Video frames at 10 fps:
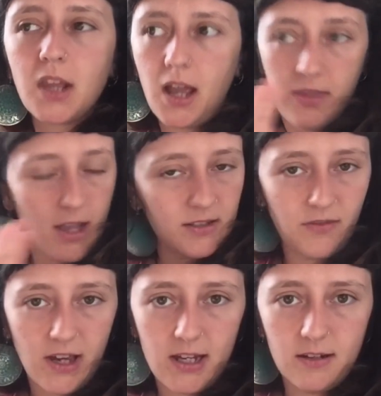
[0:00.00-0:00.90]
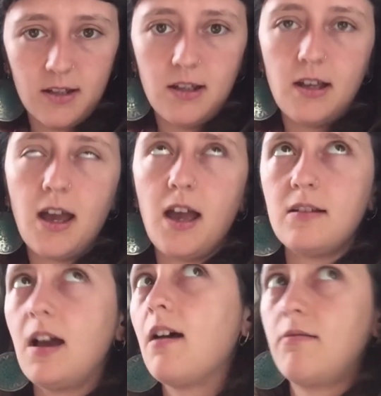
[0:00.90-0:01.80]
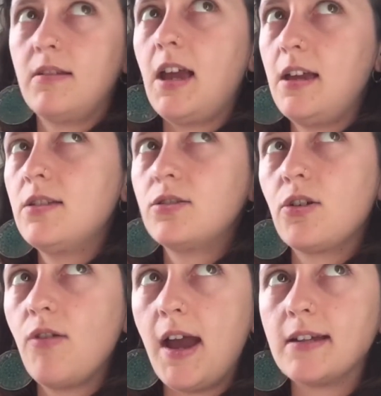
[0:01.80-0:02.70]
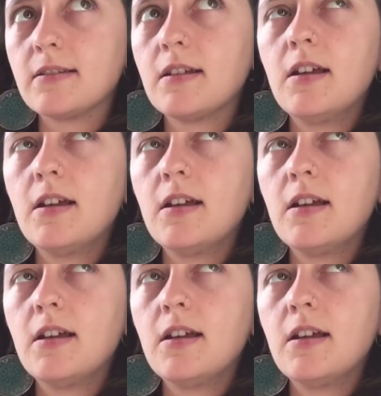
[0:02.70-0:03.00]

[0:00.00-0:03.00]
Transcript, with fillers: And that's fine. And that is correct.